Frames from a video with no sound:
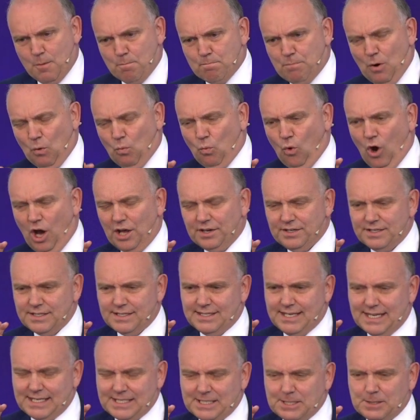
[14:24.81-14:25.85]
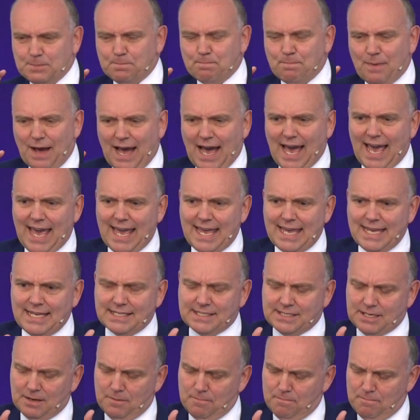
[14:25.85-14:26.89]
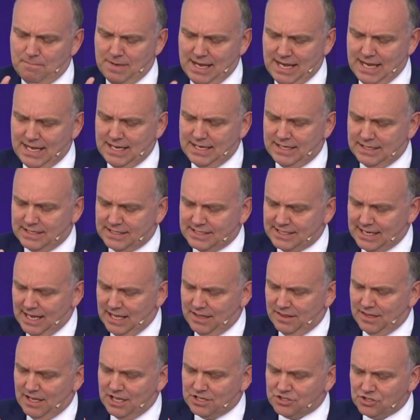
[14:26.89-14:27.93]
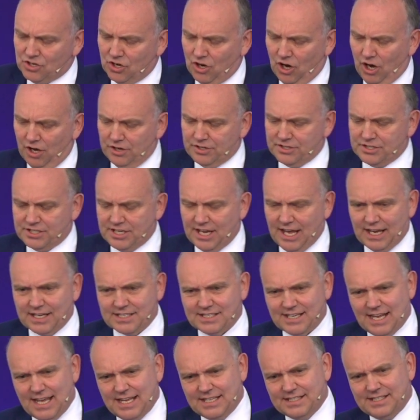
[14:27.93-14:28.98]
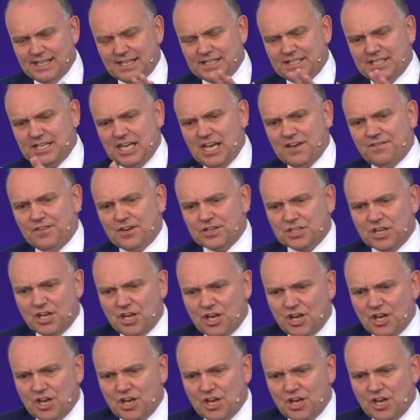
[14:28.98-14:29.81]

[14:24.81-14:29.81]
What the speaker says: But what despised means in this context is that David